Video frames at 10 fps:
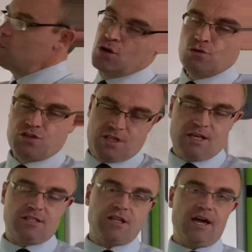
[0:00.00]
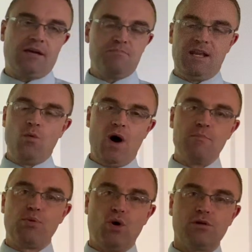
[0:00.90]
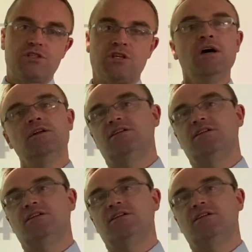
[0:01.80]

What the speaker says: use things like mini whiteboards